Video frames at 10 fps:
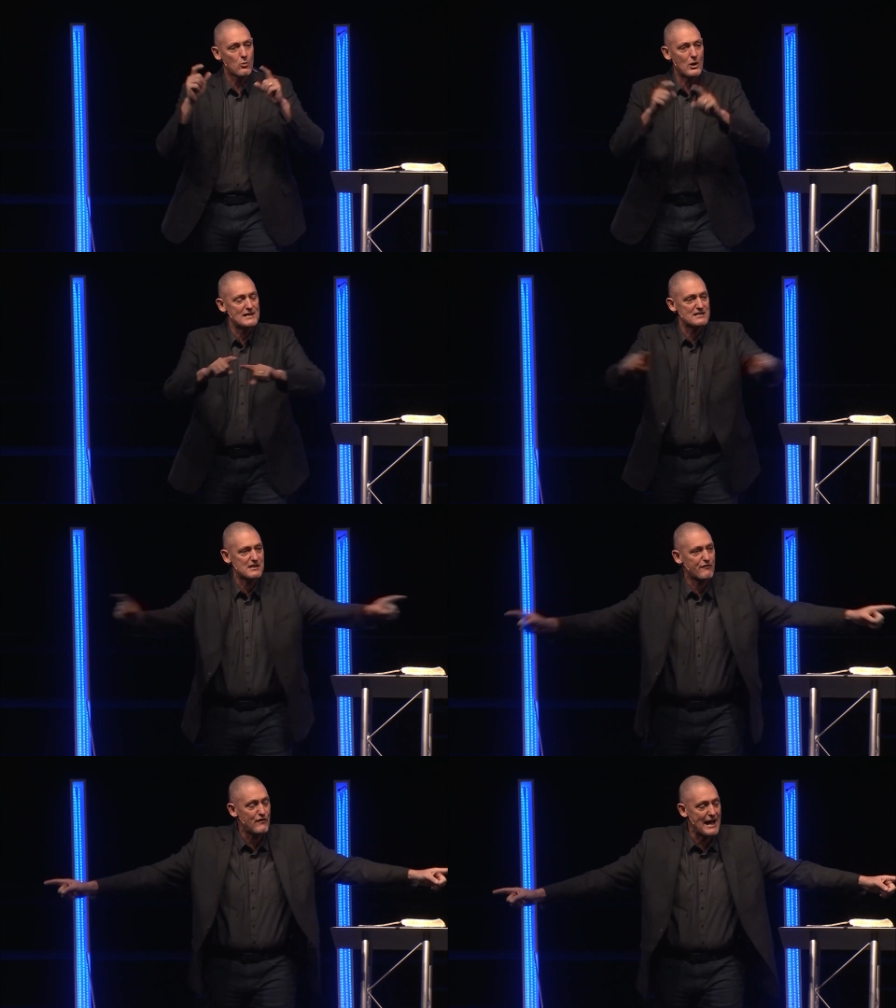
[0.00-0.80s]
what does
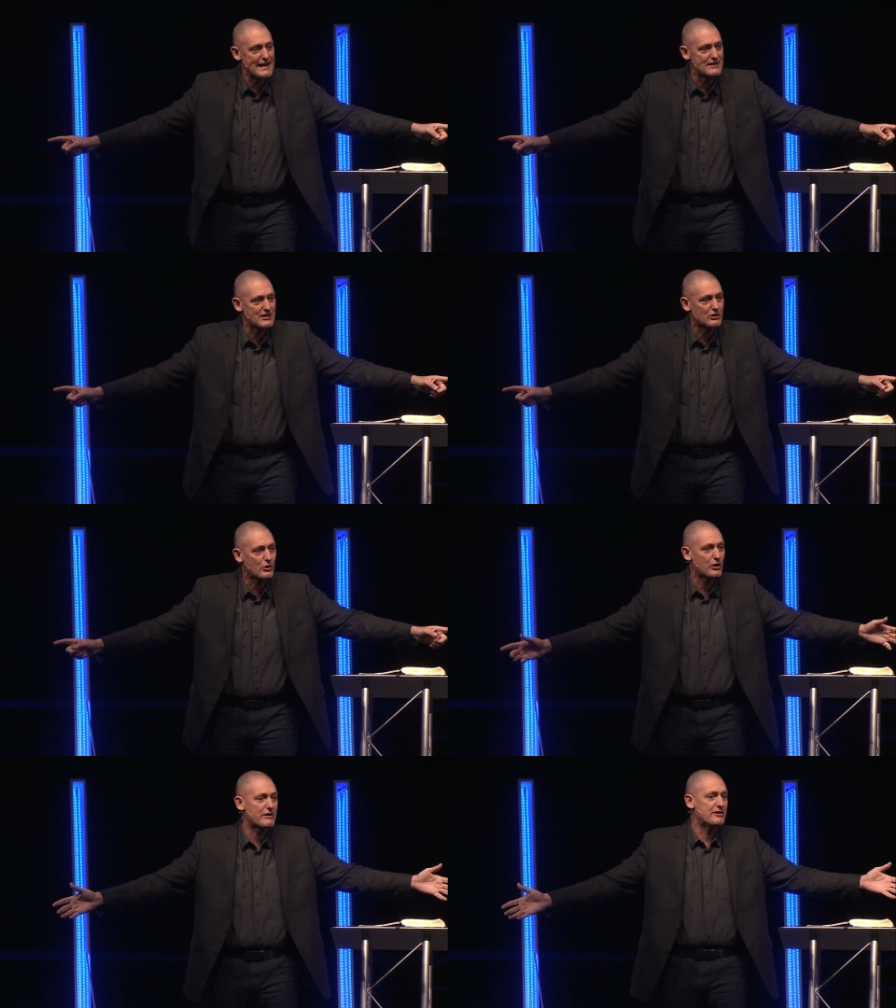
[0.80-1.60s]
he find in the
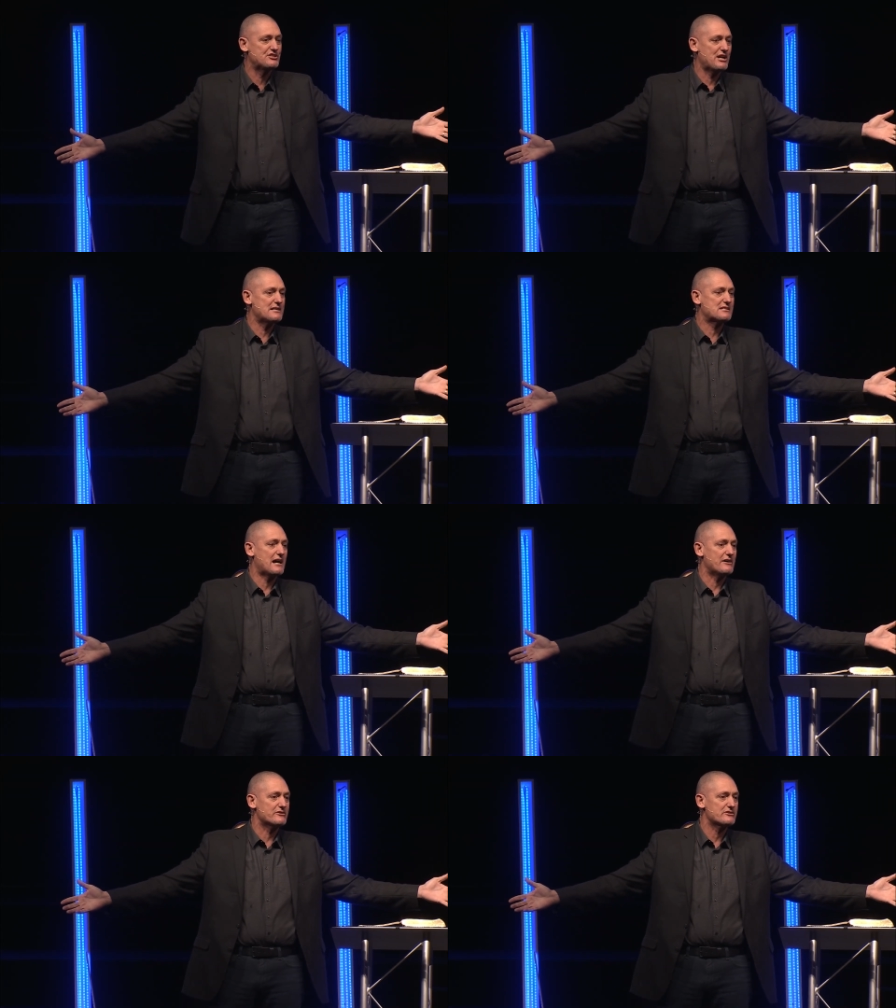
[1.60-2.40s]
court of the
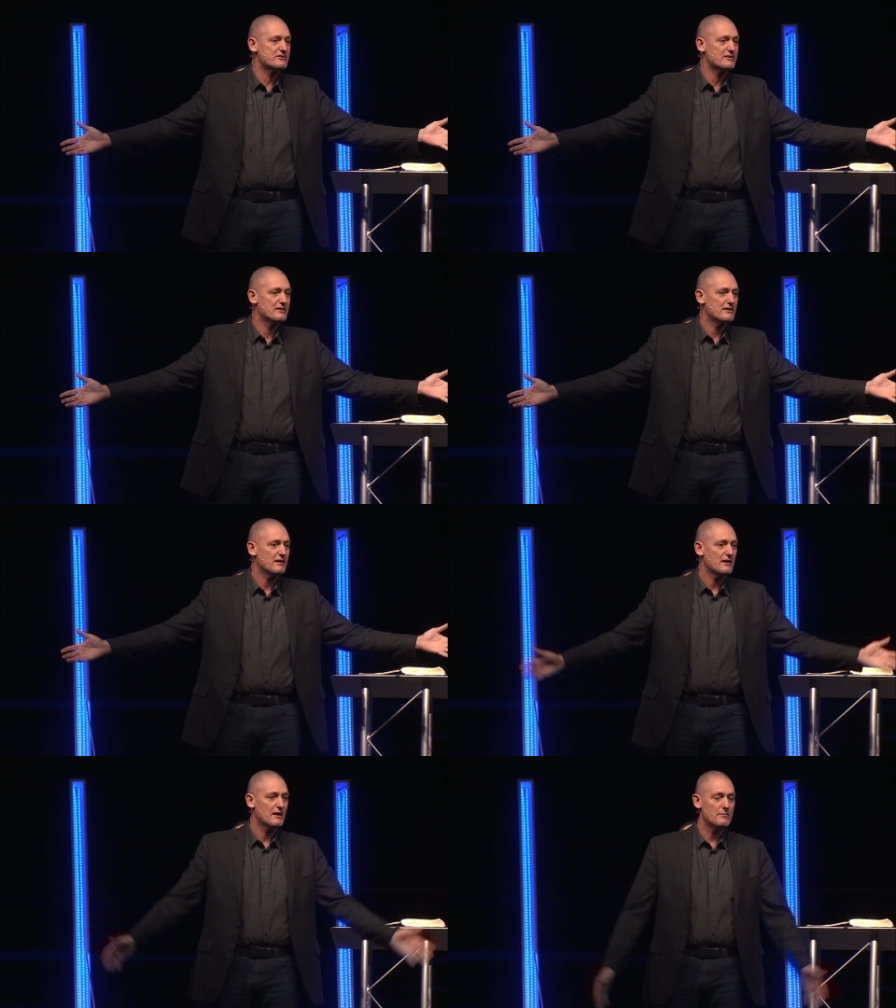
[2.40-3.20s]
Gentiles? Gentiles,
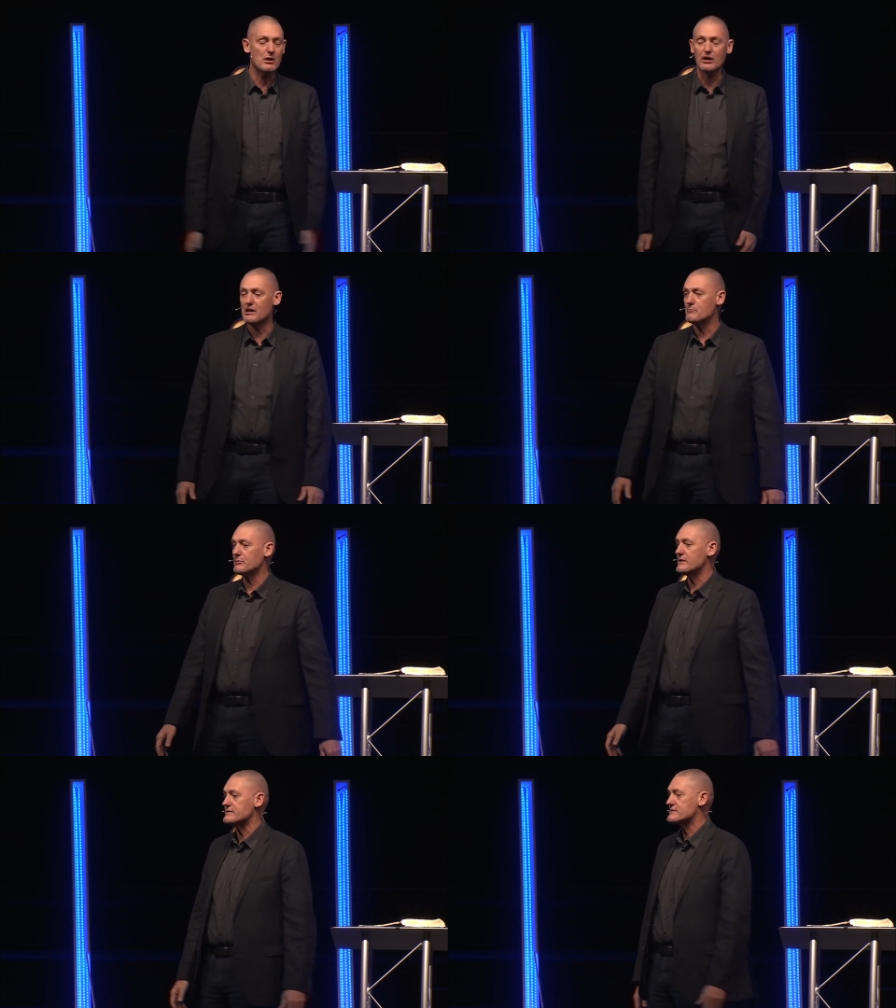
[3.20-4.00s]
a
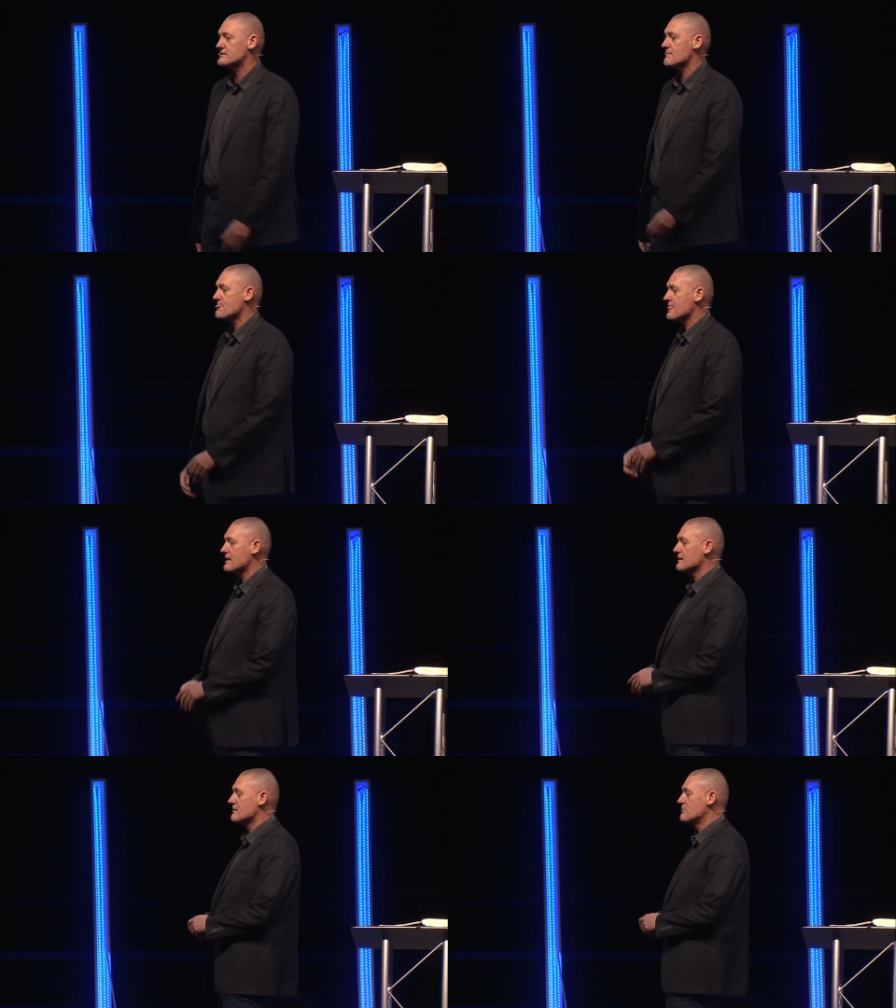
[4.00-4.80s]
marketplace.
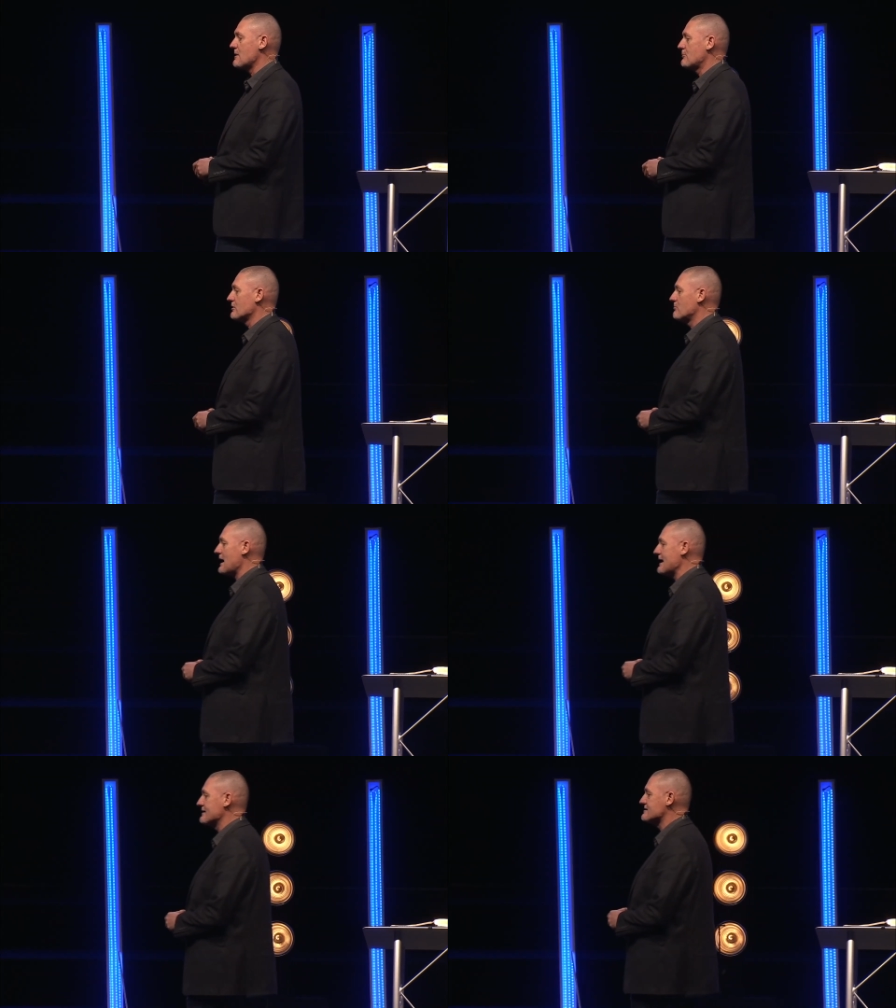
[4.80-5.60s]
People are
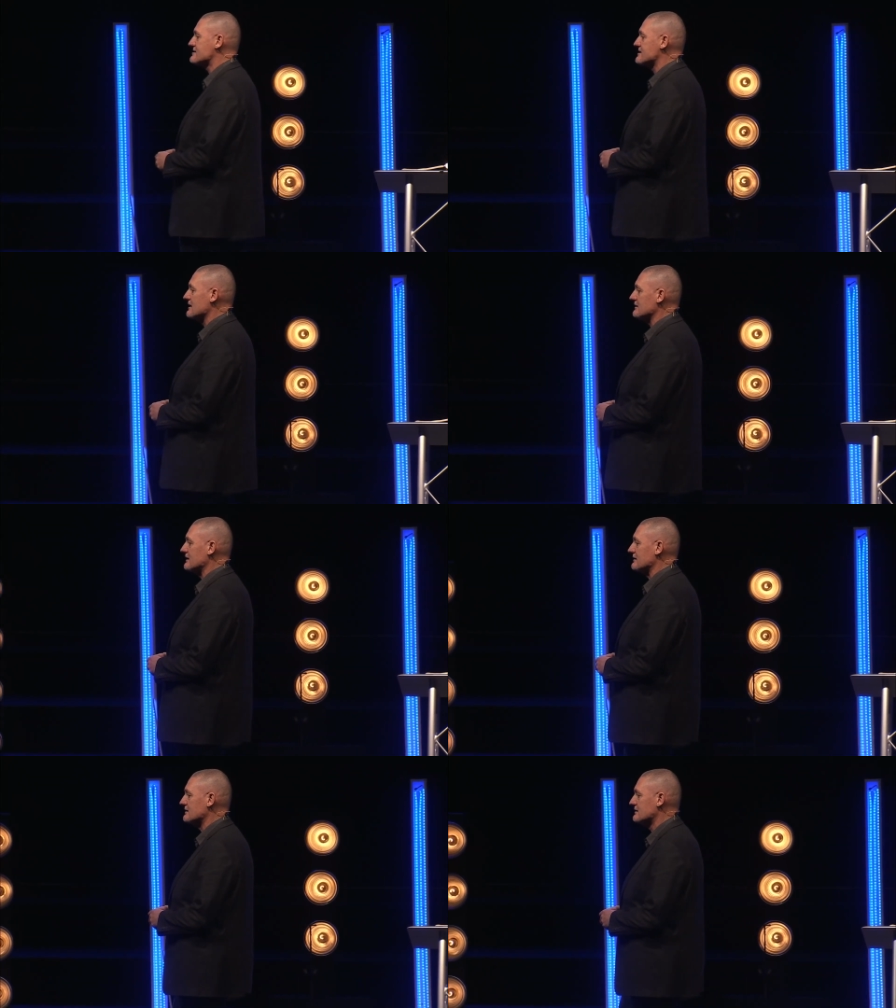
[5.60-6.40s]
buying and selling.